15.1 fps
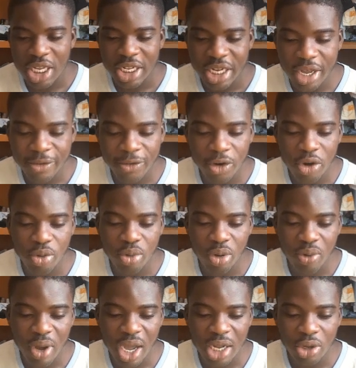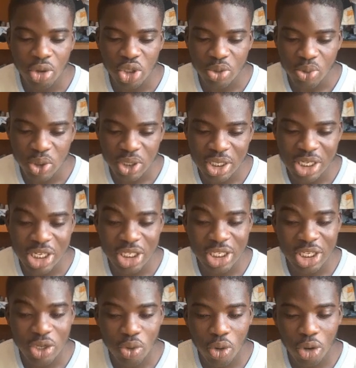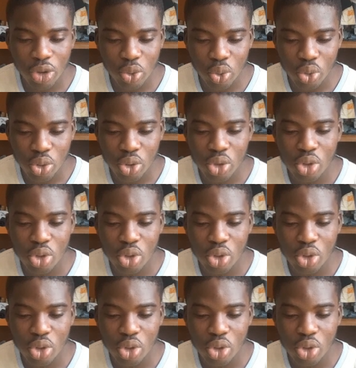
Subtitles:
Therefore, required contribution is equal to